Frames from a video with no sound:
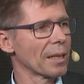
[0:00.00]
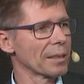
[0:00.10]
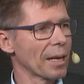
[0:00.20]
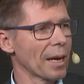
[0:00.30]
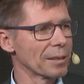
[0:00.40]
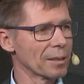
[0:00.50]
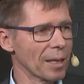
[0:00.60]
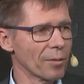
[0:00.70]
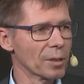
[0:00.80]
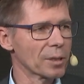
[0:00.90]
and at the
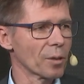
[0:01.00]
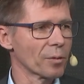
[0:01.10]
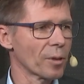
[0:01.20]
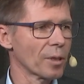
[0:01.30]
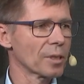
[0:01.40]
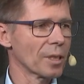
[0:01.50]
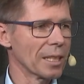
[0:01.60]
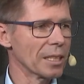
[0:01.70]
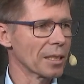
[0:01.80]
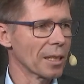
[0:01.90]
levels of the
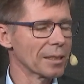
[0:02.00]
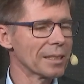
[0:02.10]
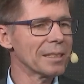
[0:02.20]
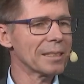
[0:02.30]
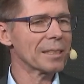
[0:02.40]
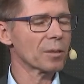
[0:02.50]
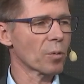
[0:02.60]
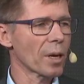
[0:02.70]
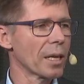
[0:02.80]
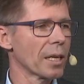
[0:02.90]
nation. And this is
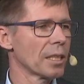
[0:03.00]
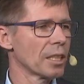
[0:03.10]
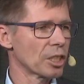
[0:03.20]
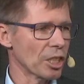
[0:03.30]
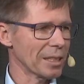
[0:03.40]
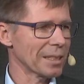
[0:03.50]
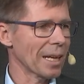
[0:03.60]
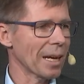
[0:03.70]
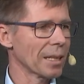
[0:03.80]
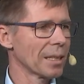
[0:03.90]
where
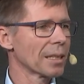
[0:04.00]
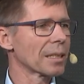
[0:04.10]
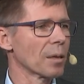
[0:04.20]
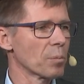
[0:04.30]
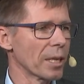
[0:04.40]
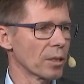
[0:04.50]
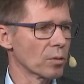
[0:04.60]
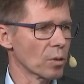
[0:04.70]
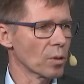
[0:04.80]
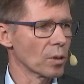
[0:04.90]
GESDA can play a
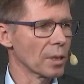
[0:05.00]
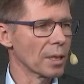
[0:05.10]
role.